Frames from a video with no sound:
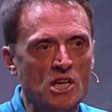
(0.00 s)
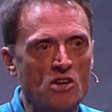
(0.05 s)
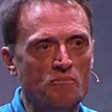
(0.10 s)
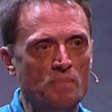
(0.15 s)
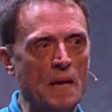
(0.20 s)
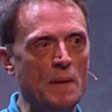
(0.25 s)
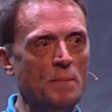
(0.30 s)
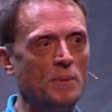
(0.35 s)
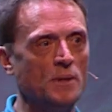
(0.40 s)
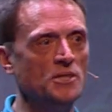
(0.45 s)
give
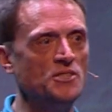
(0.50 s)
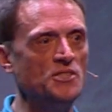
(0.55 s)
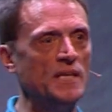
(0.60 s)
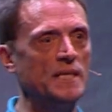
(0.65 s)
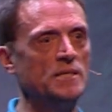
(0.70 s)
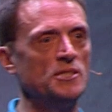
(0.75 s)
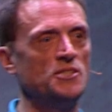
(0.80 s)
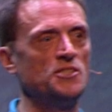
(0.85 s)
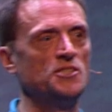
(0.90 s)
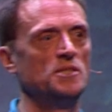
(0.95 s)
people a
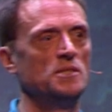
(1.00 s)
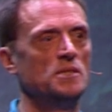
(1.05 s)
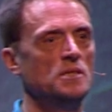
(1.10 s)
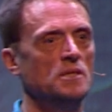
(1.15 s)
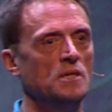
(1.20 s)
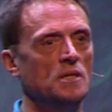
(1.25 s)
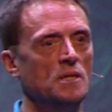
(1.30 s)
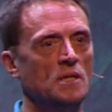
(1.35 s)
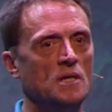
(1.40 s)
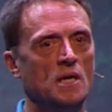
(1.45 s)
sense
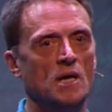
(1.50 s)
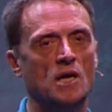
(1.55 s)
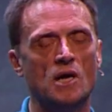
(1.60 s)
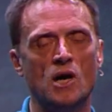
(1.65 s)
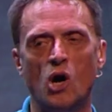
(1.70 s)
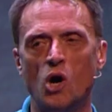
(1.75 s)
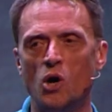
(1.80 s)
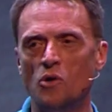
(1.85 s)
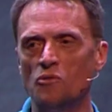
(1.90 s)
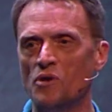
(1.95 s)
uh,
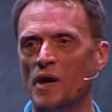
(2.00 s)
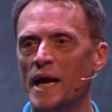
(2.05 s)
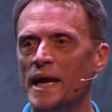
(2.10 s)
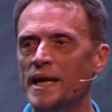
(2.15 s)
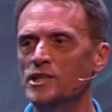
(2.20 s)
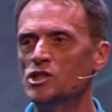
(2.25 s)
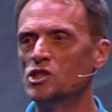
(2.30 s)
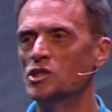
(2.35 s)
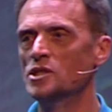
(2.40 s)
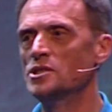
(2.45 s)
of
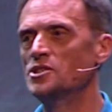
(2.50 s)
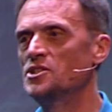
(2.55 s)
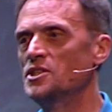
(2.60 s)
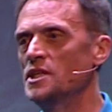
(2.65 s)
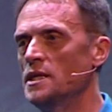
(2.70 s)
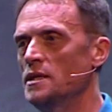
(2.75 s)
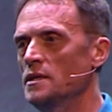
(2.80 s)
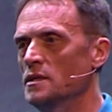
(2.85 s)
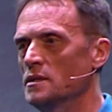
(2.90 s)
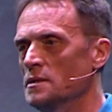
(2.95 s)

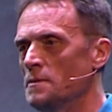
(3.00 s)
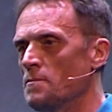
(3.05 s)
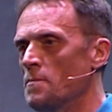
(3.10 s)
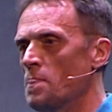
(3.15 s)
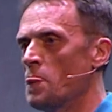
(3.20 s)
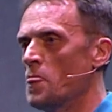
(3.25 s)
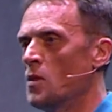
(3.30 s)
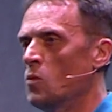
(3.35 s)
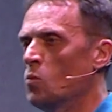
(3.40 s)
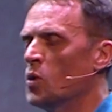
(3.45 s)
agency,
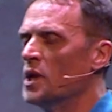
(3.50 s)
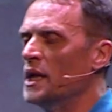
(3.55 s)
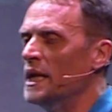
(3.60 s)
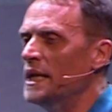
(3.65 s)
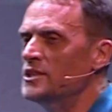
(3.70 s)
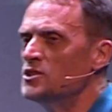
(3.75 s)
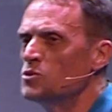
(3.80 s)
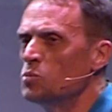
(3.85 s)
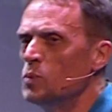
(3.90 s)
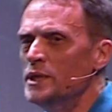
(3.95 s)
what it
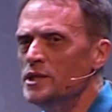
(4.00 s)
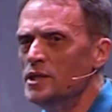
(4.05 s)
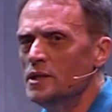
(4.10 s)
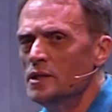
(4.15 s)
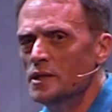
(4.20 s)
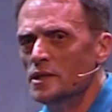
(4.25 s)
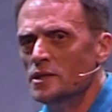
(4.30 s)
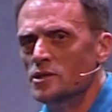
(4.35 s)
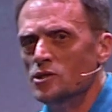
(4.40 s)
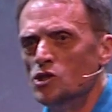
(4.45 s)
is we
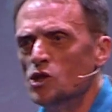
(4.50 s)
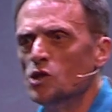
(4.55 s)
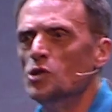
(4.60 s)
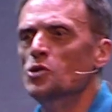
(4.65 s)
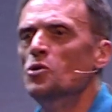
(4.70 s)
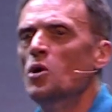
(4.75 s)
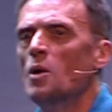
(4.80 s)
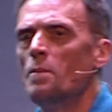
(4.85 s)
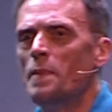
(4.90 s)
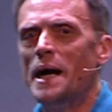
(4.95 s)

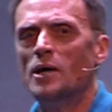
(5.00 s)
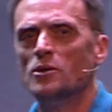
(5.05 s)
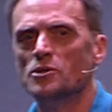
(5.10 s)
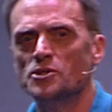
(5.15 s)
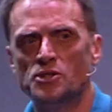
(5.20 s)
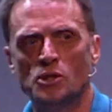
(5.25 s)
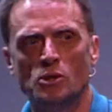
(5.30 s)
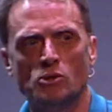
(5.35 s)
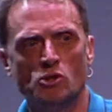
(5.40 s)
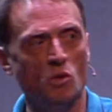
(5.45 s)
do about
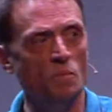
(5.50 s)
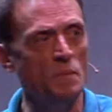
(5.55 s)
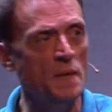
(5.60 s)
social